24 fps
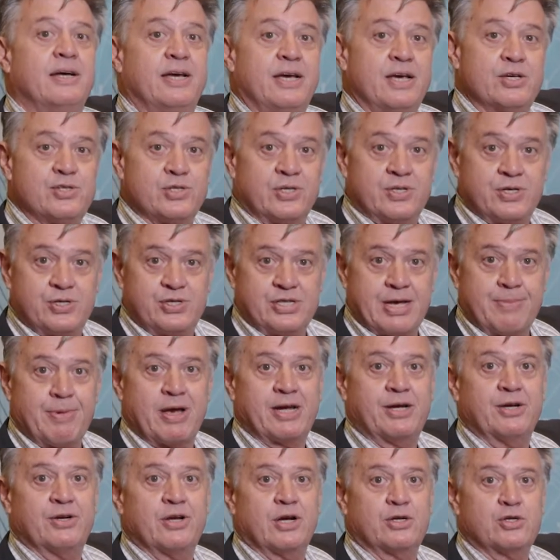is in the
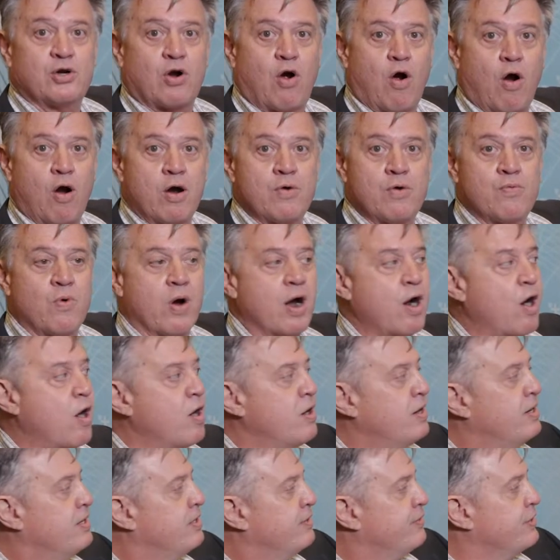semiconductor hardware
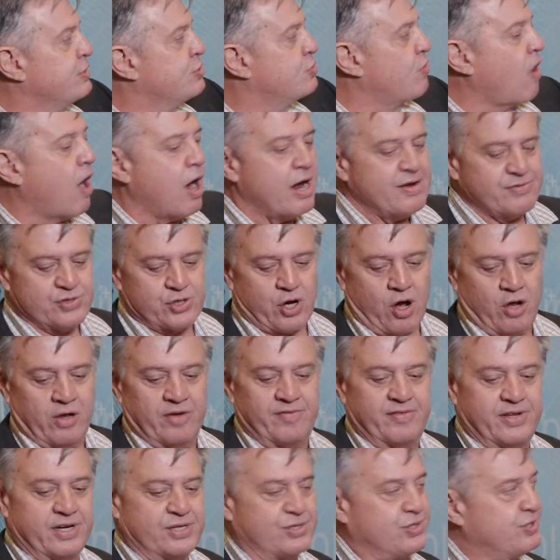that drives all of
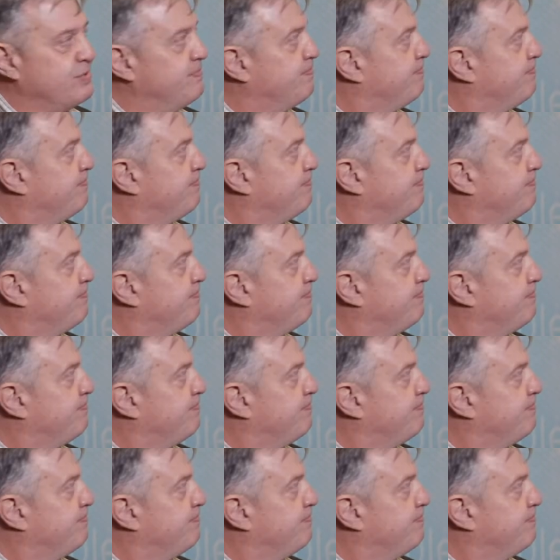this.